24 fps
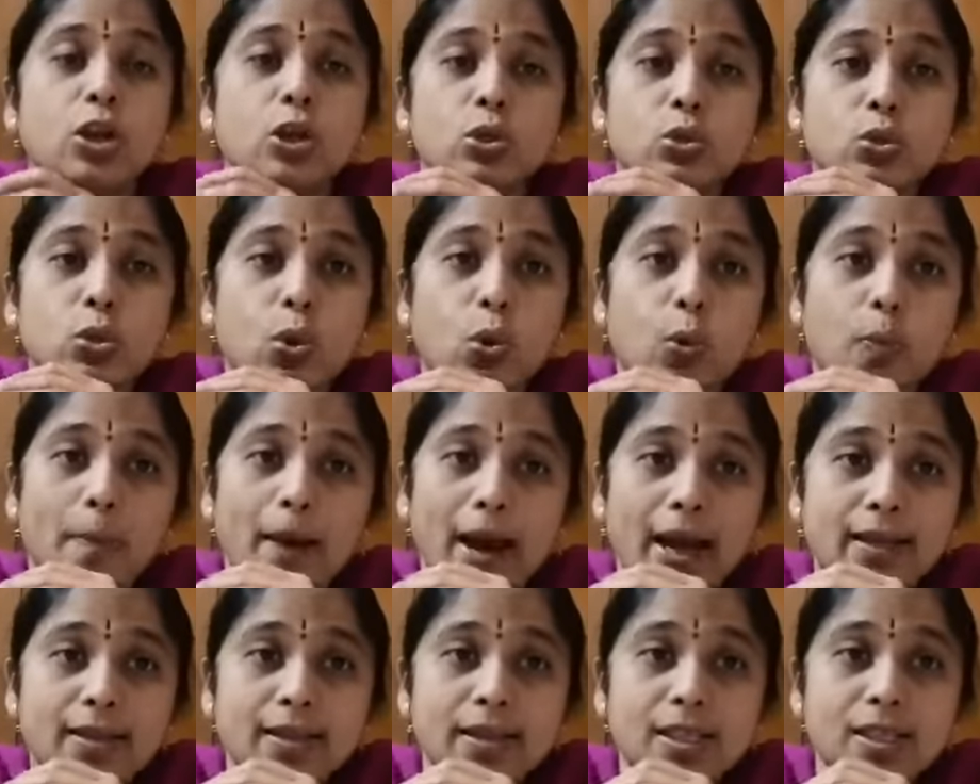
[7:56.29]
So
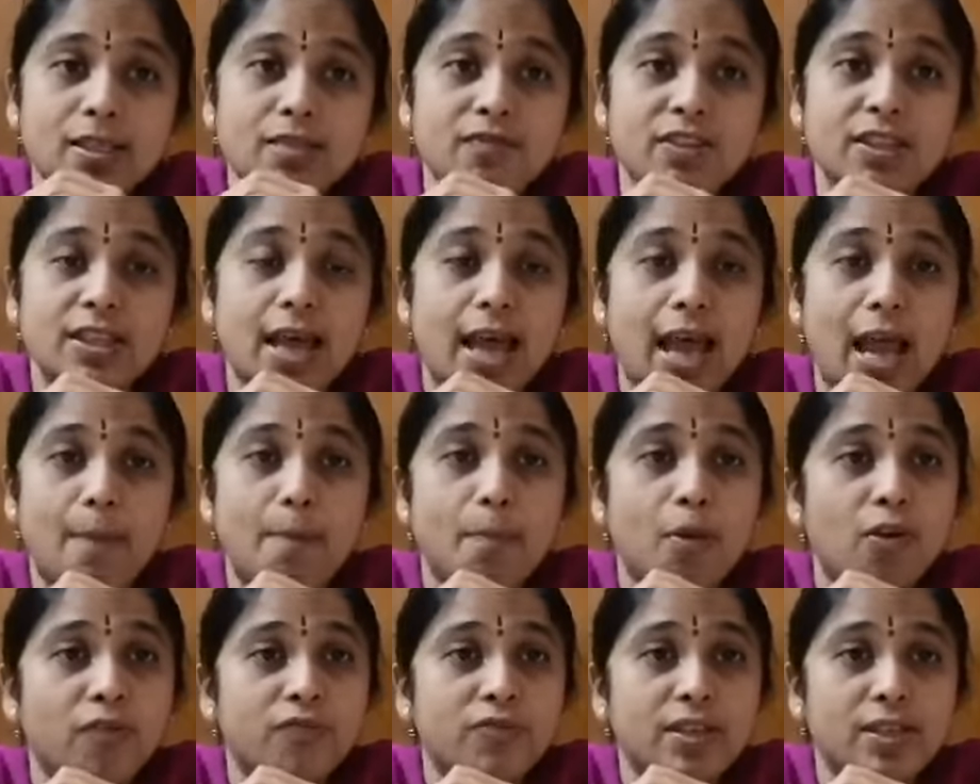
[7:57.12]
by this, with the
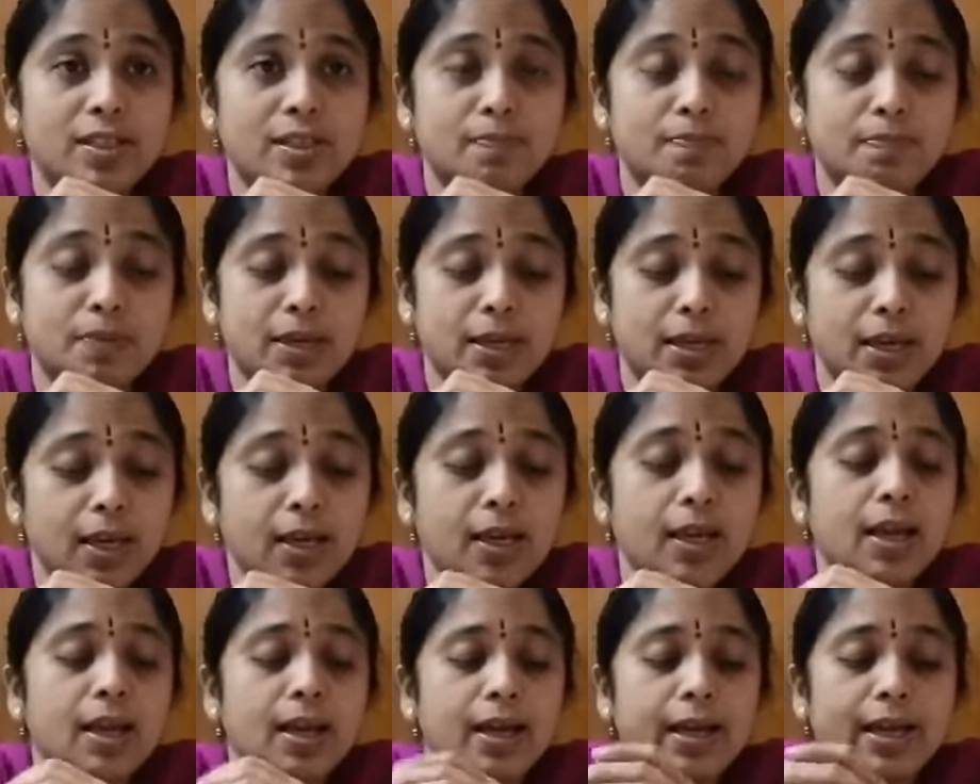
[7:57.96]
help of this
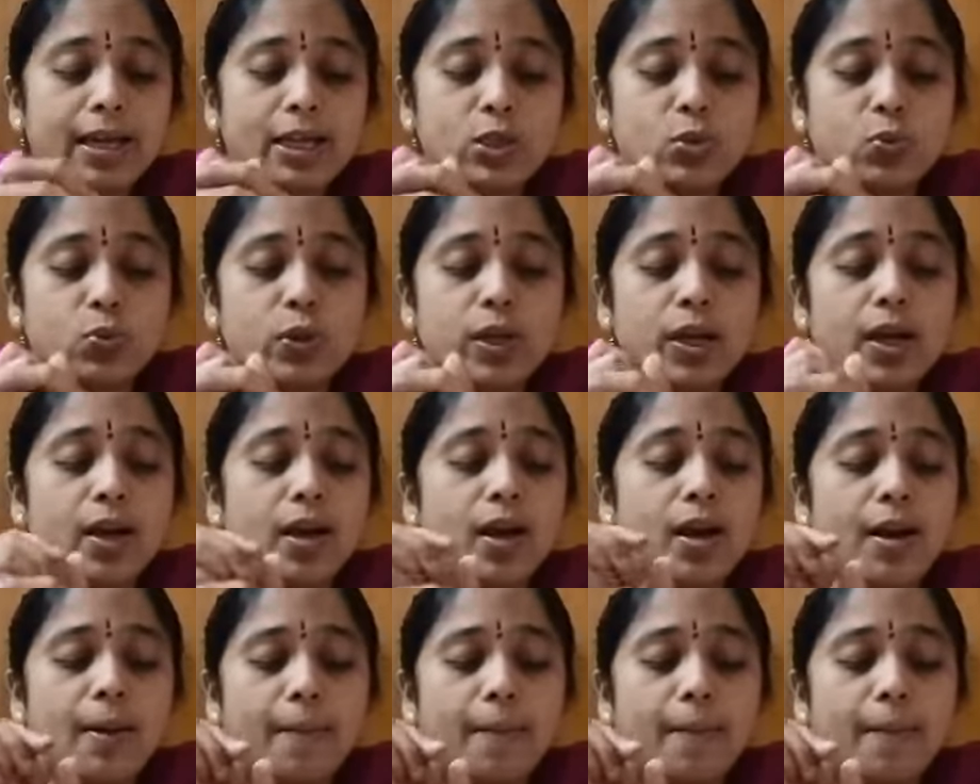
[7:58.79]
beak, it will